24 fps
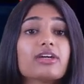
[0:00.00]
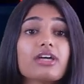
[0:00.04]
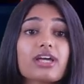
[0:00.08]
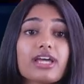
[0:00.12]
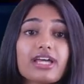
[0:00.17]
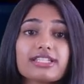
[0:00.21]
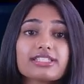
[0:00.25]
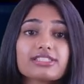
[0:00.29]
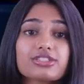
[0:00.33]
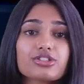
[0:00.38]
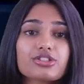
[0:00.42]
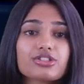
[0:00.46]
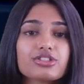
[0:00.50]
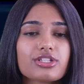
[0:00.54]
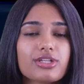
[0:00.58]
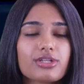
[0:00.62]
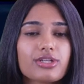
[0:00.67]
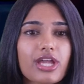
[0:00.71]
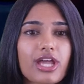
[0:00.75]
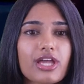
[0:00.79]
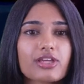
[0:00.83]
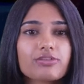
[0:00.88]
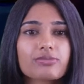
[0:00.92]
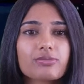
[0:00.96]
it's just a
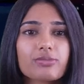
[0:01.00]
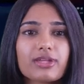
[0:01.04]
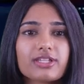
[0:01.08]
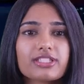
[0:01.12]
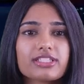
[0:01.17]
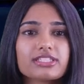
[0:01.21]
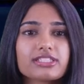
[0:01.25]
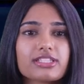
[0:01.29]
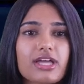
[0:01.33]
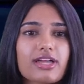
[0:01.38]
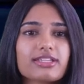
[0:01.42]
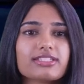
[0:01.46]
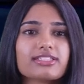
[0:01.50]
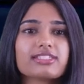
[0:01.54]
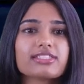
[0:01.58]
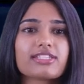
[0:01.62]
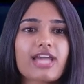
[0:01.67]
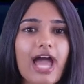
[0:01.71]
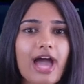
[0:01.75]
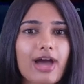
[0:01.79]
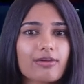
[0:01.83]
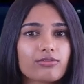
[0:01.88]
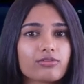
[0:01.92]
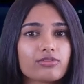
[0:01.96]
carefully designed
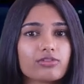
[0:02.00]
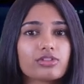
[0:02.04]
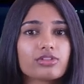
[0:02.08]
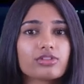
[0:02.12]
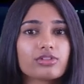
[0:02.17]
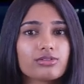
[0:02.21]
scam.